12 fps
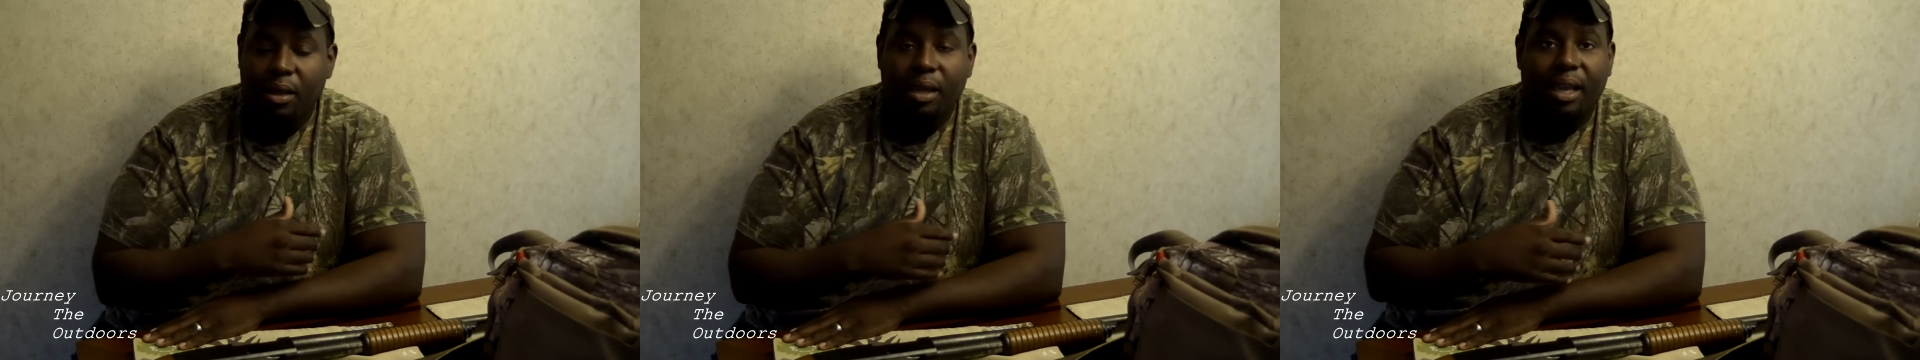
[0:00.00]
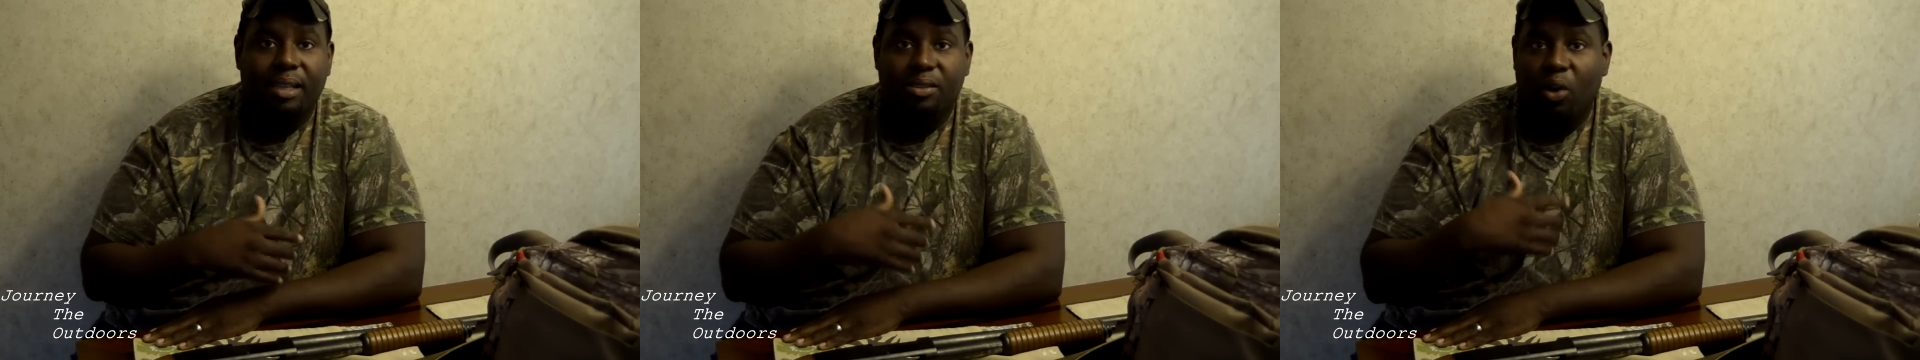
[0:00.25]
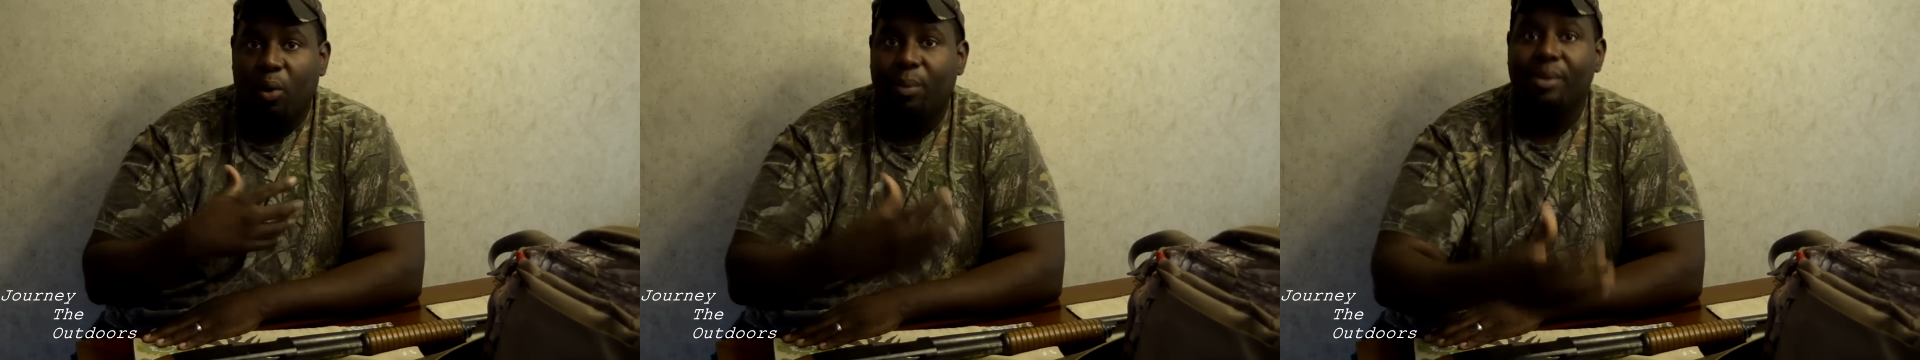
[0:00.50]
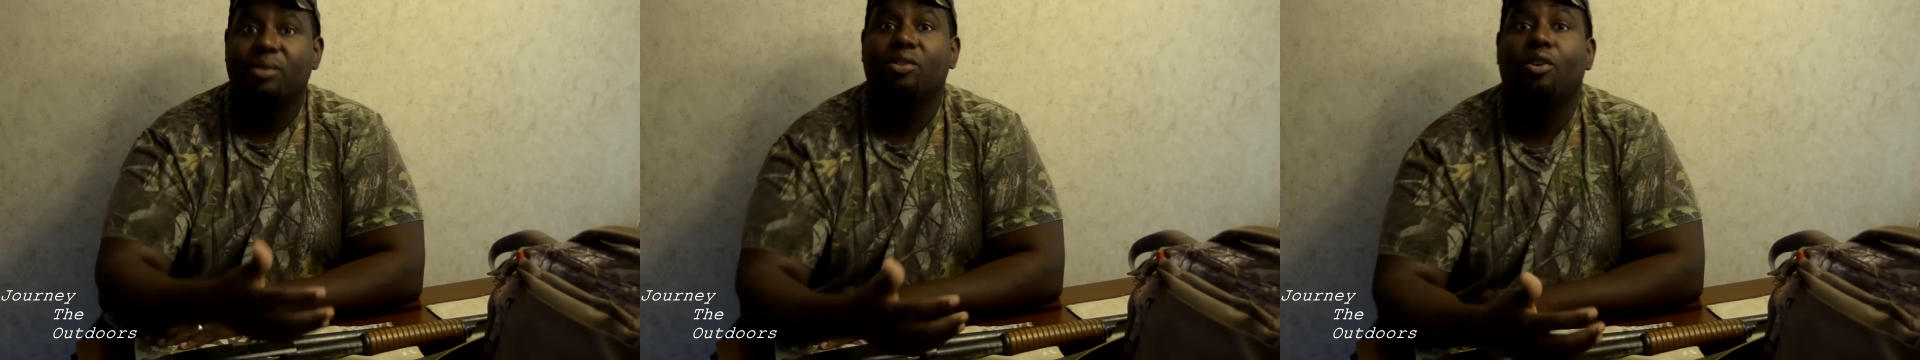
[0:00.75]
it's
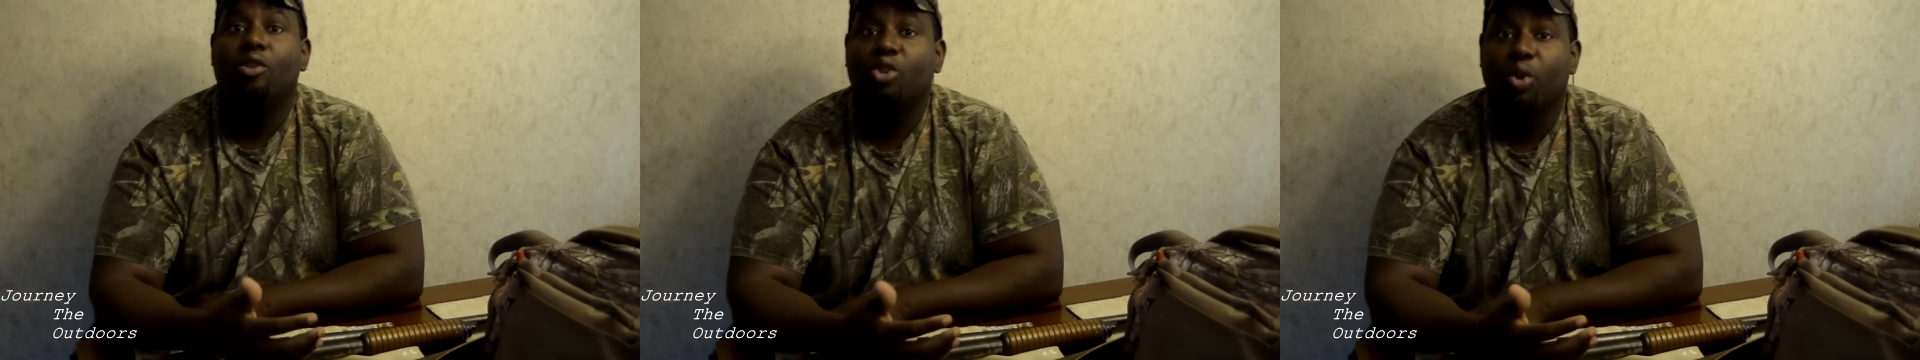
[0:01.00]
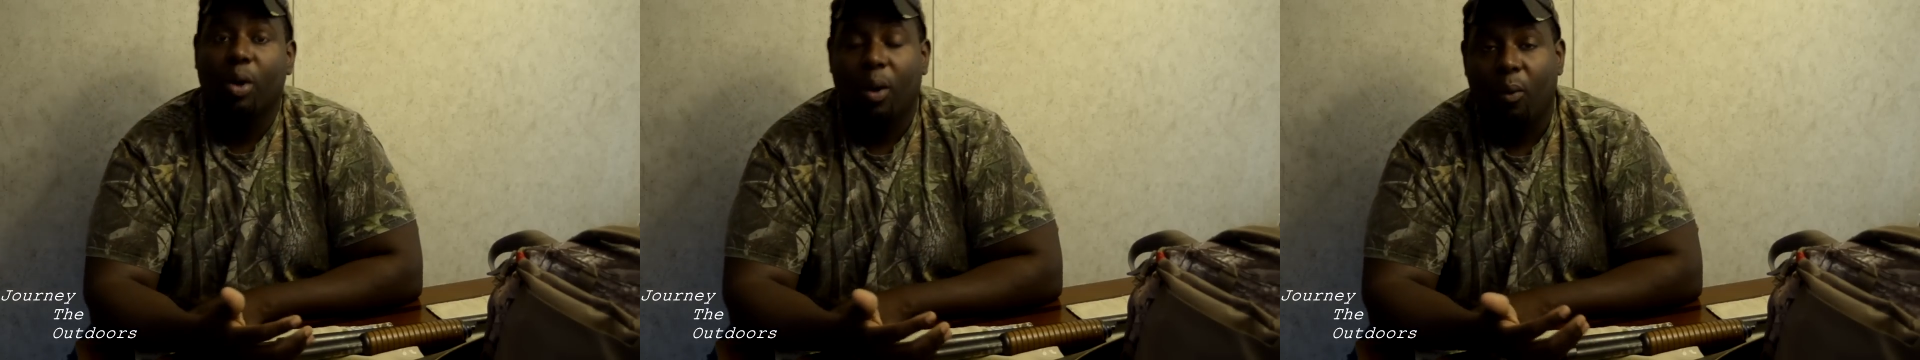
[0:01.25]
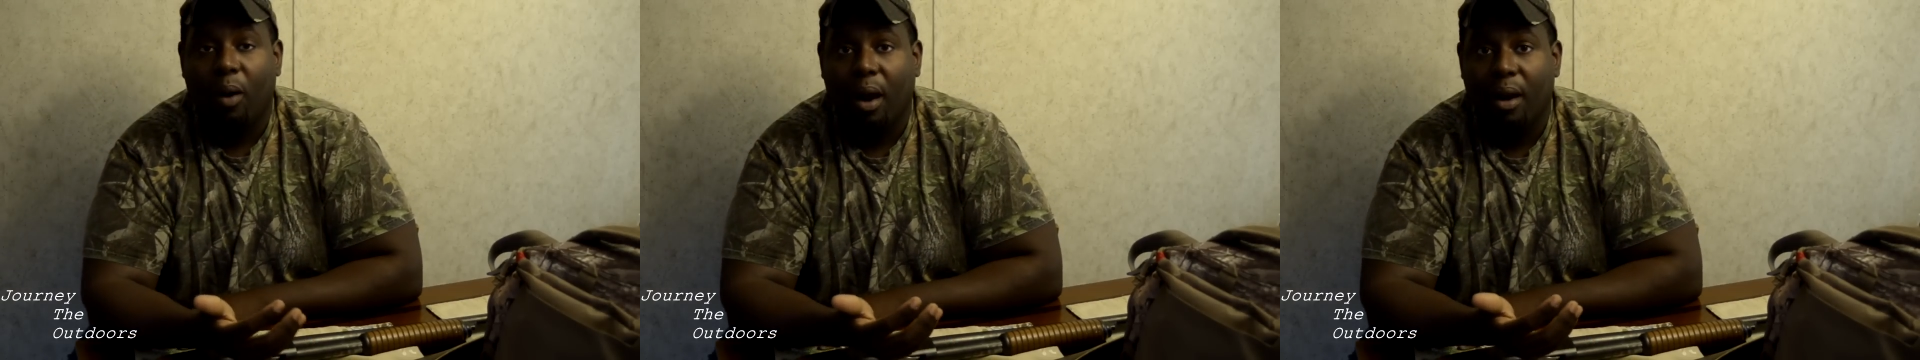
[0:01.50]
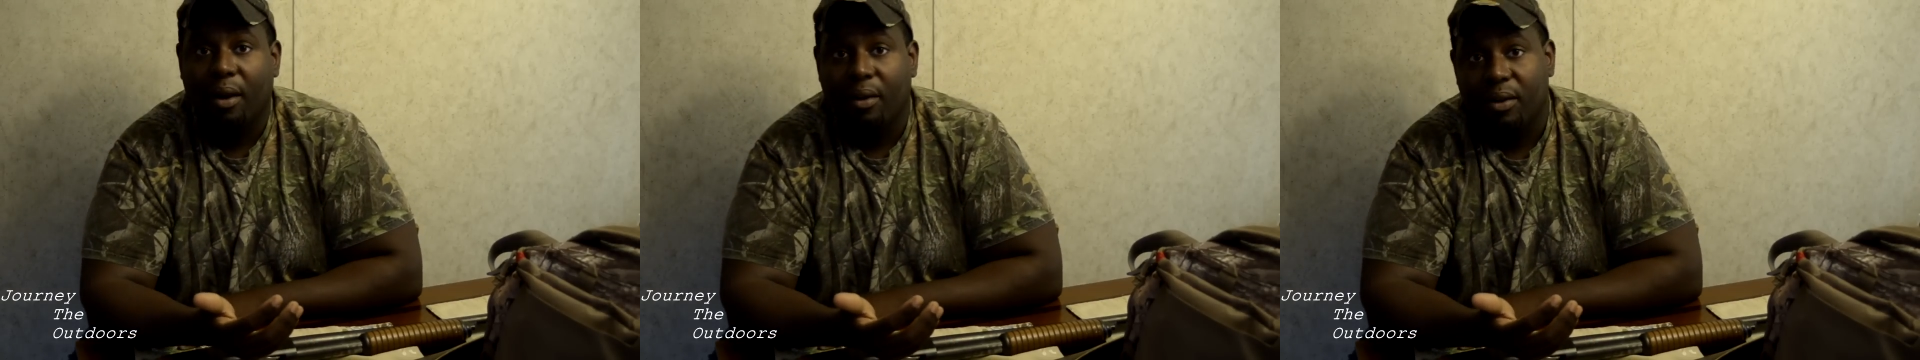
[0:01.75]
open to trail
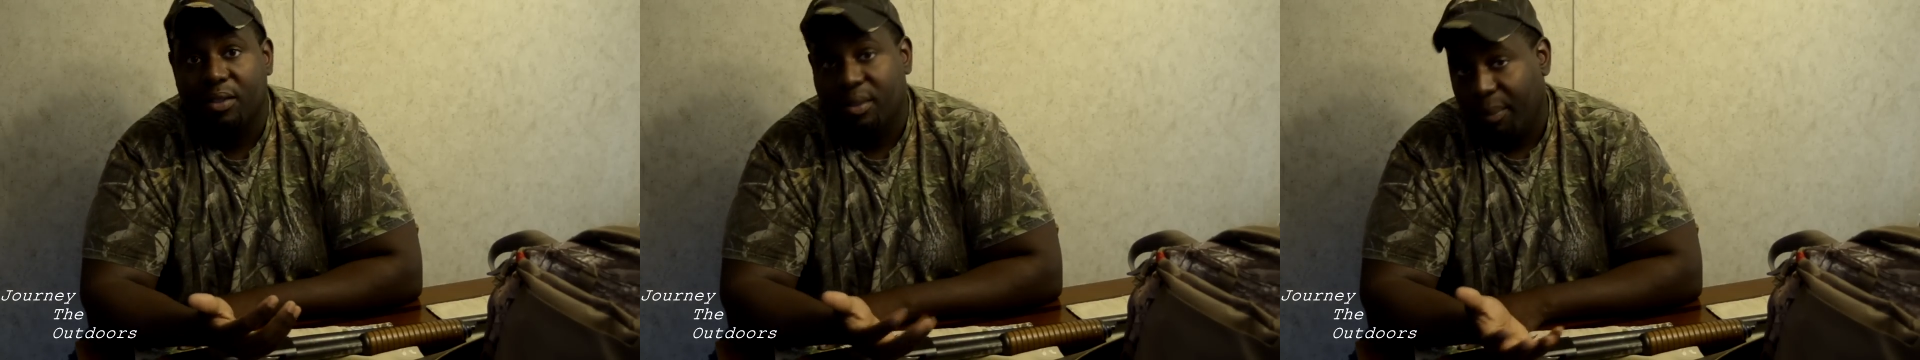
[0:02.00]
walkers,